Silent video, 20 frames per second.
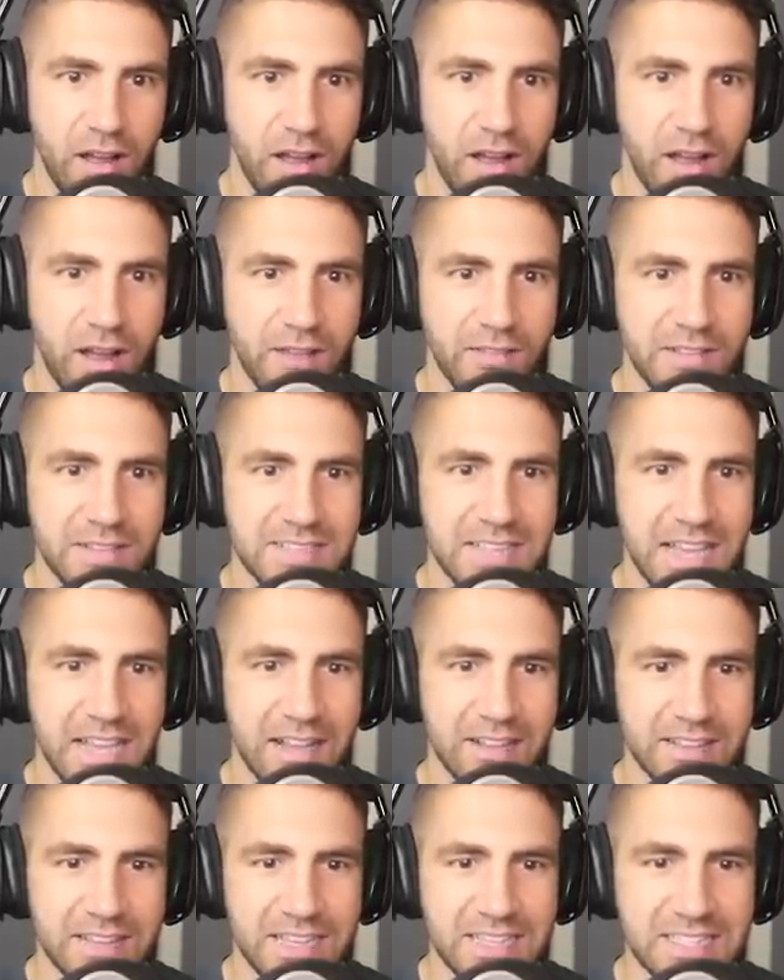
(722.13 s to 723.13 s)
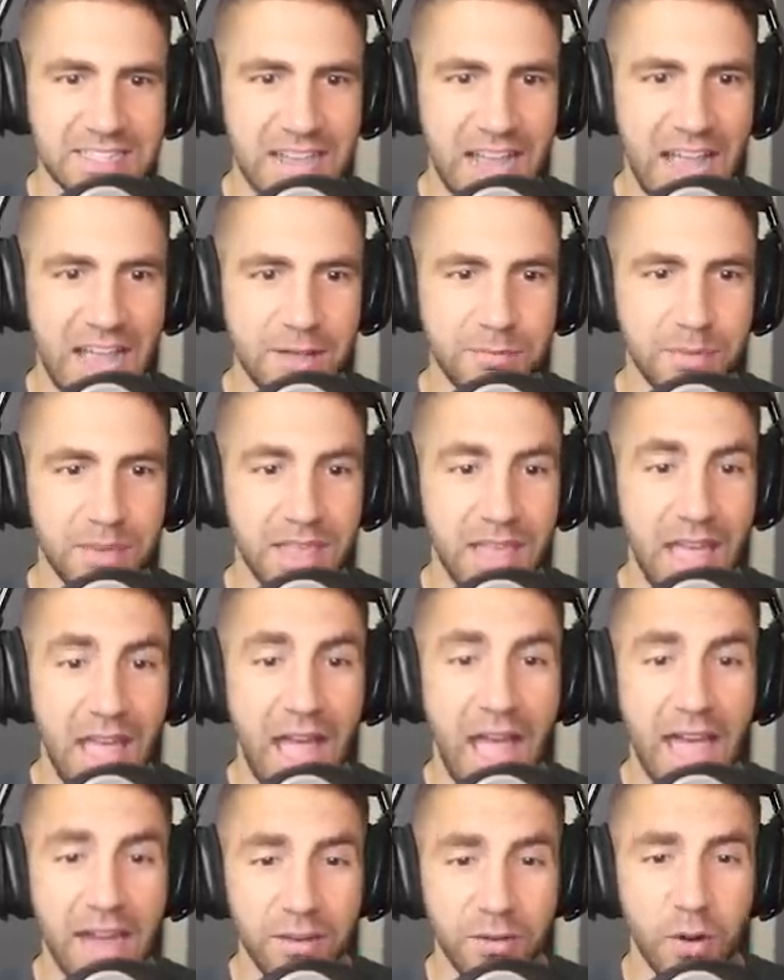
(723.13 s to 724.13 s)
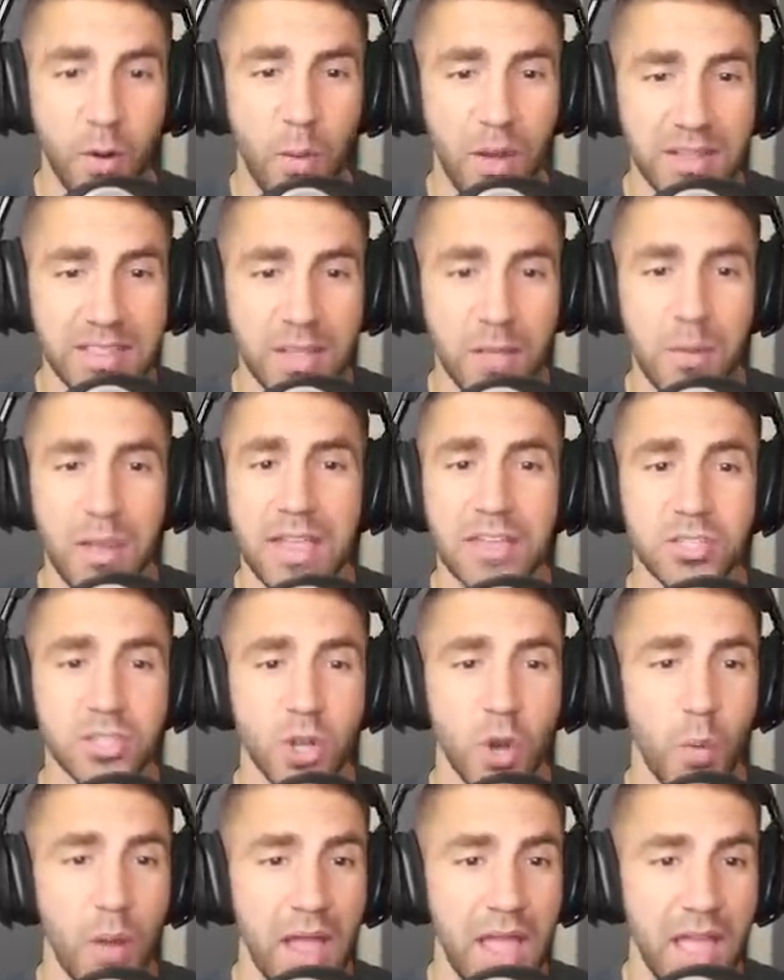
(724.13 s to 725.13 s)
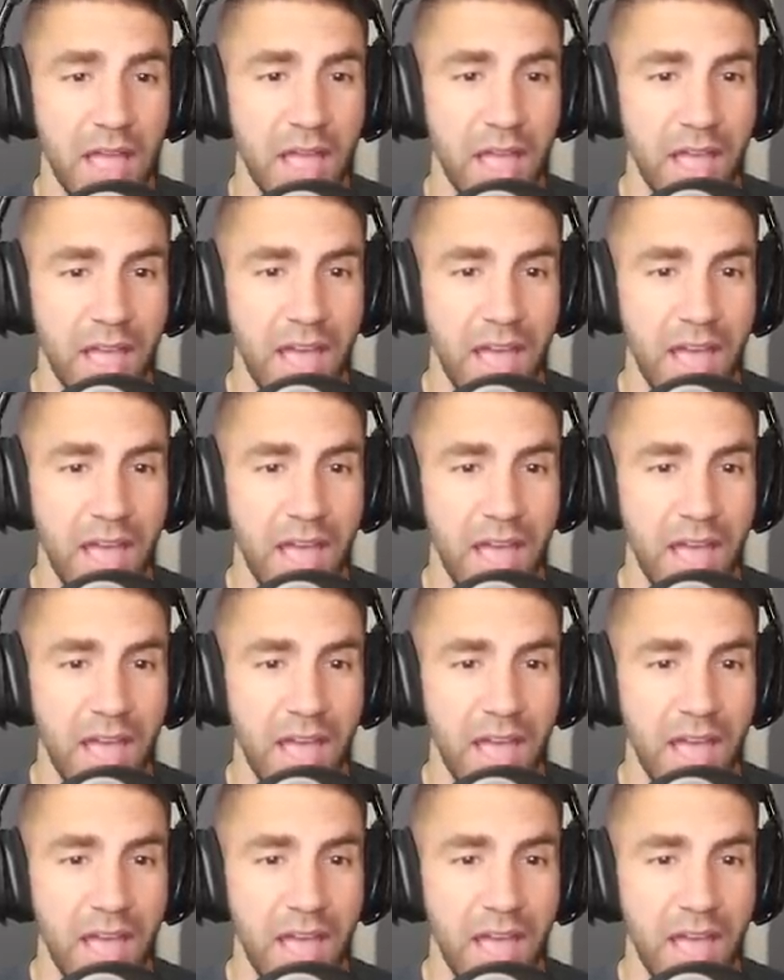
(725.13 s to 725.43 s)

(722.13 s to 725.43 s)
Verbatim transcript: Let's take out this guy. But yeah, I don't know. I think we could do it.